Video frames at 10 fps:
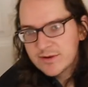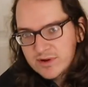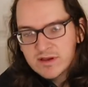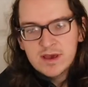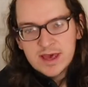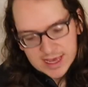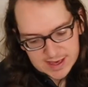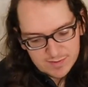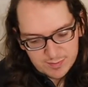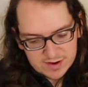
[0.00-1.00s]
to one,
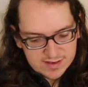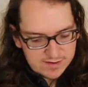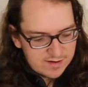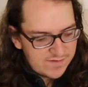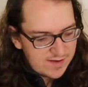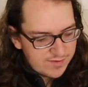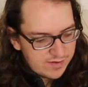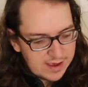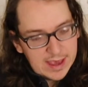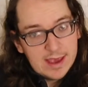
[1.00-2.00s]
keep spreading some good vibes
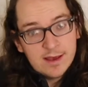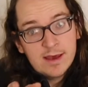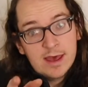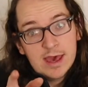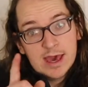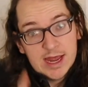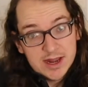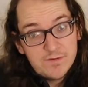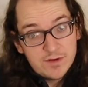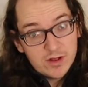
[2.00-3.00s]
on. Hey, and
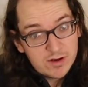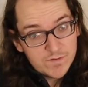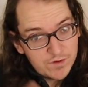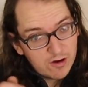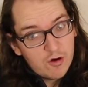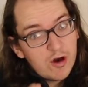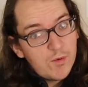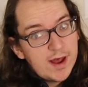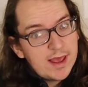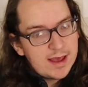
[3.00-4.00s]
if you're looking for a quick
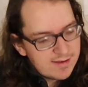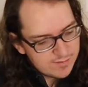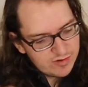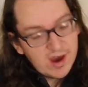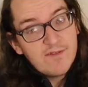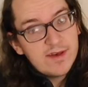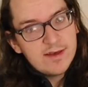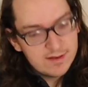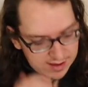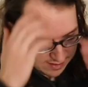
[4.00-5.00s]
way to get some
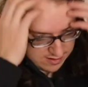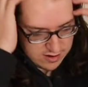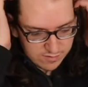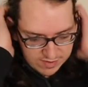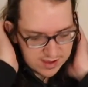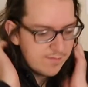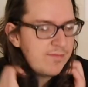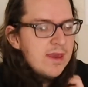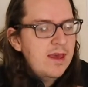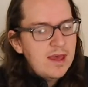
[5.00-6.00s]
Java, because you know me,
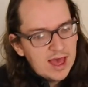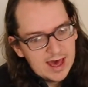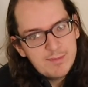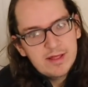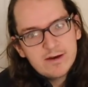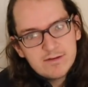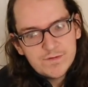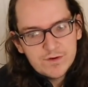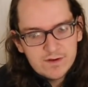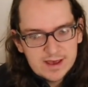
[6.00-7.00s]
I've been looking
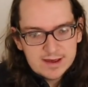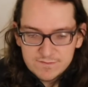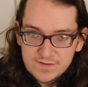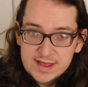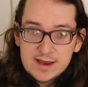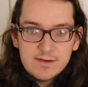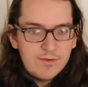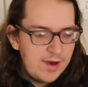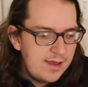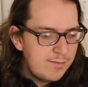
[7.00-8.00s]
for like convenient
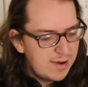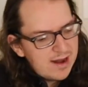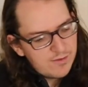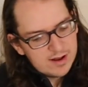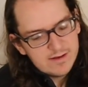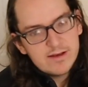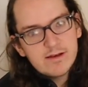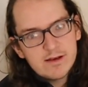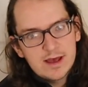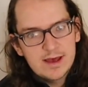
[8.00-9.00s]
way, but I didn't want
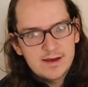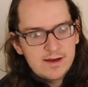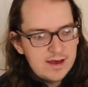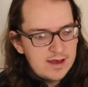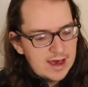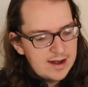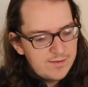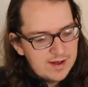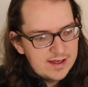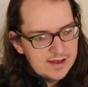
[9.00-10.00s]
to, uh, I didn't
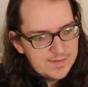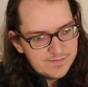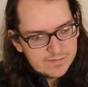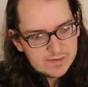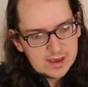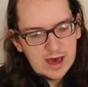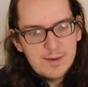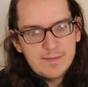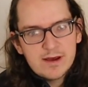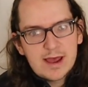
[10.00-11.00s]
want to
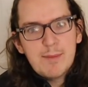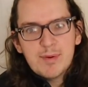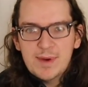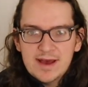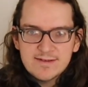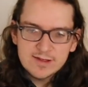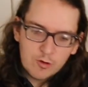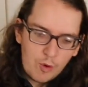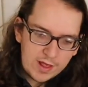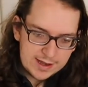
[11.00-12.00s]
com compromise on the
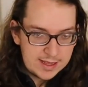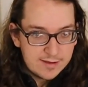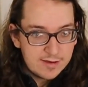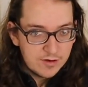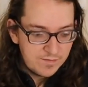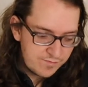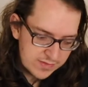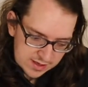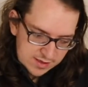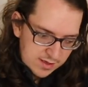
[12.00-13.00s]
quality. So,
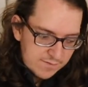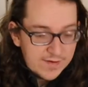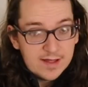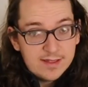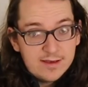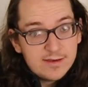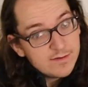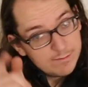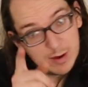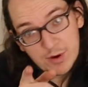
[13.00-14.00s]
found these
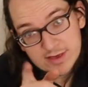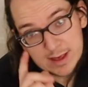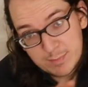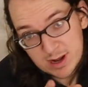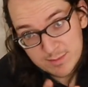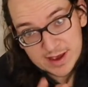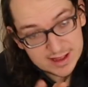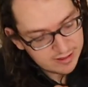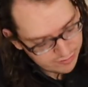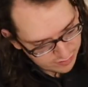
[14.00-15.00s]
by watching that Peter
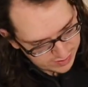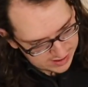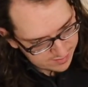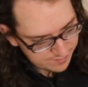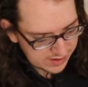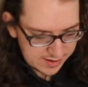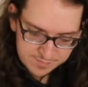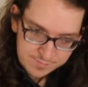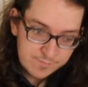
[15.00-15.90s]
McKenzie YouTube channel, and